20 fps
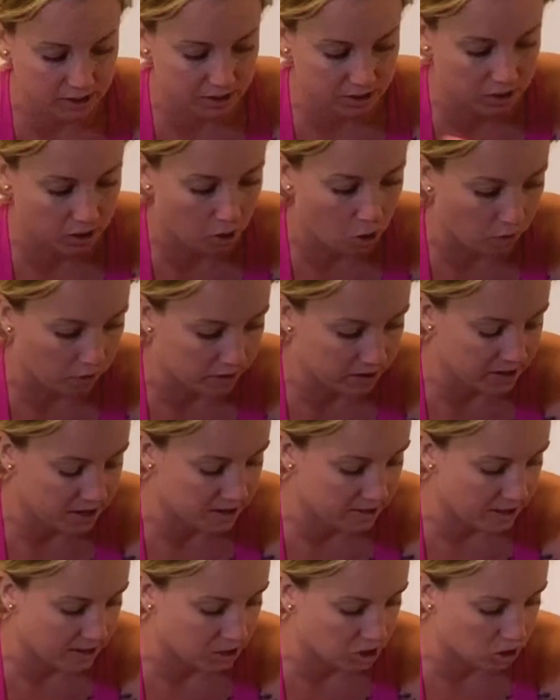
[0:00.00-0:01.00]
so don't overthink
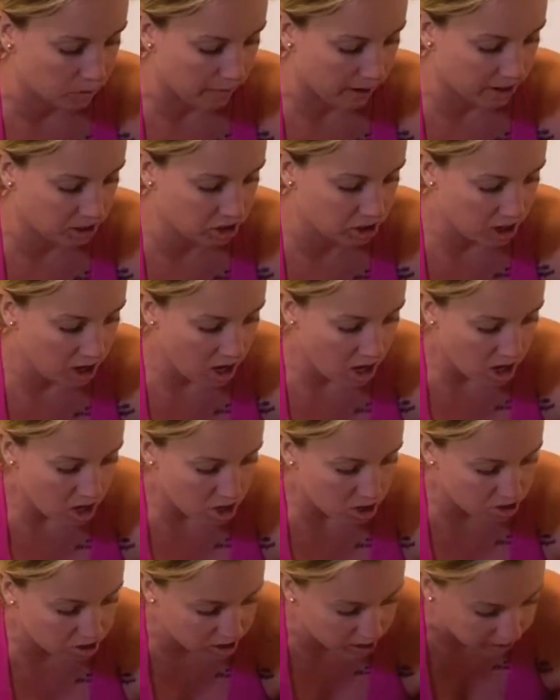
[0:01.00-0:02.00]
that too much.
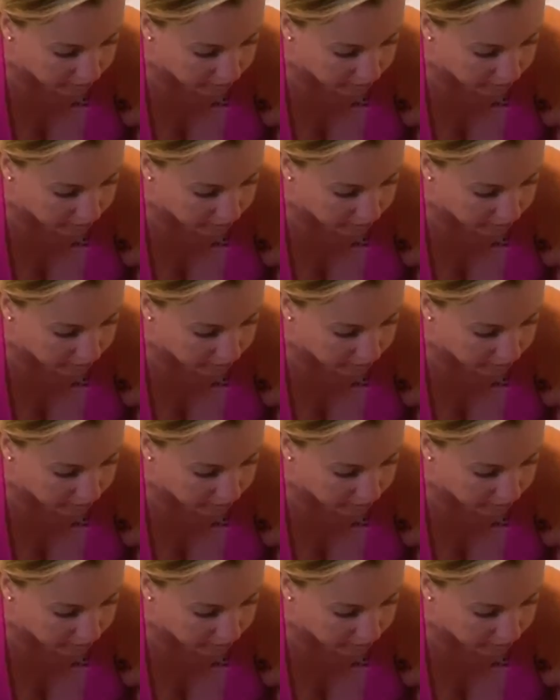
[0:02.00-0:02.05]
You're just gonna